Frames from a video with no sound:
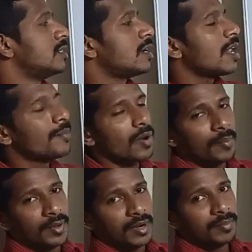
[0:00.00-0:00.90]
Journal
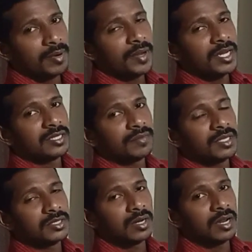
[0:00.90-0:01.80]
proper, preparation
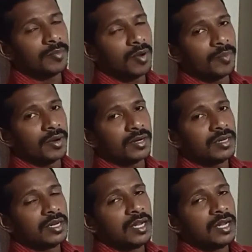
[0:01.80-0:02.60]
of the journal proper.